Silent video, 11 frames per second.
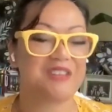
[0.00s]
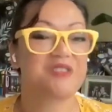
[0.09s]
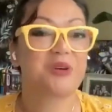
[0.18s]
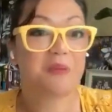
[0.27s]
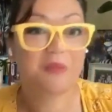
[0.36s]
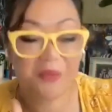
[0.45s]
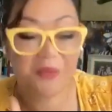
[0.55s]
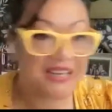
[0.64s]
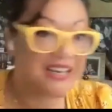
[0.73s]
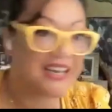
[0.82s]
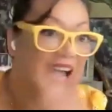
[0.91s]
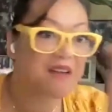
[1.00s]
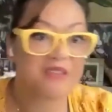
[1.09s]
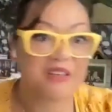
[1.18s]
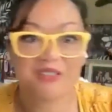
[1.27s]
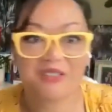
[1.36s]
And so I'm
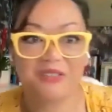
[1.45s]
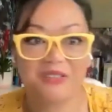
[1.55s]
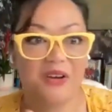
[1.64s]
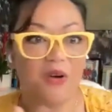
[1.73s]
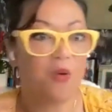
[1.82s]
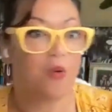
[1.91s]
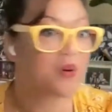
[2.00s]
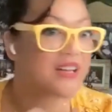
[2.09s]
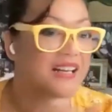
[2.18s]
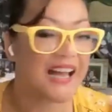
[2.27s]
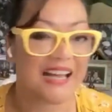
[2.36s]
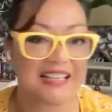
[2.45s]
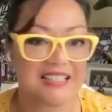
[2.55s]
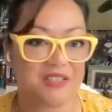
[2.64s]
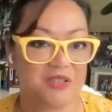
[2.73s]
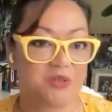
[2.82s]
having to
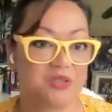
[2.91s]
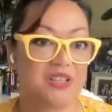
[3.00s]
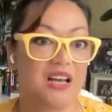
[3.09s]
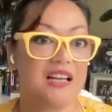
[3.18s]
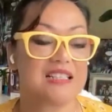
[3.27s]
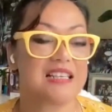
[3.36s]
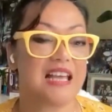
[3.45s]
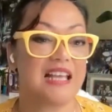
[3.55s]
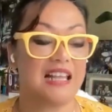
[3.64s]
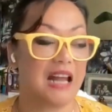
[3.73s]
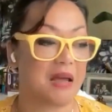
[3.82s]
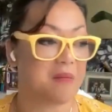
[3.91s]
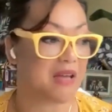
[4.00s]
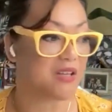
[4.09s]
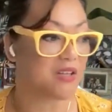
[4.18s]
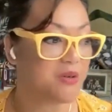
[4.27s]
organize those thoughts. And then I
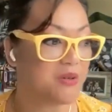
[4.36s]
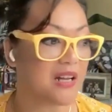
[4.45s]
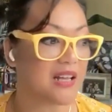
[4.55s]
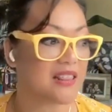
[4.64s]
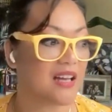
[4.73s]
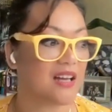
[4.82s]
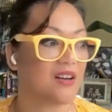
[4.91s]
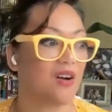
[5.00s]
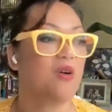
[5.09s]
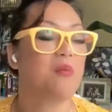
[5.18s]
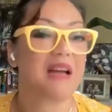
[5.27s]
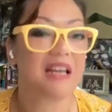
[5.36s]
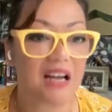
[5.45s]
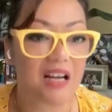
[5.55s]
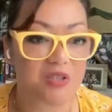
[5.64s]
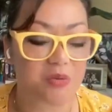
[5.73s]
met you and I thought, oh my
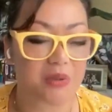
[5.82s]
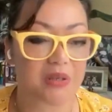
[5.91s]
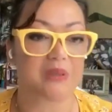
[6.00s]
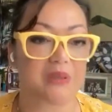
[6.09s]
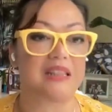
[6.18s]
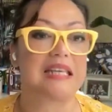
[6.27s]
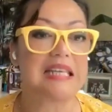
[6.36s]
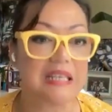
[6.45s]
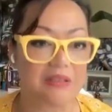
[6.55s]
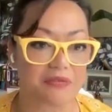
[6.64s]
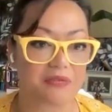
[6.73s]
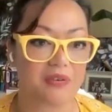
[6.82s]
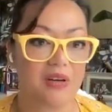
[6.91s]
gosh, what a relief.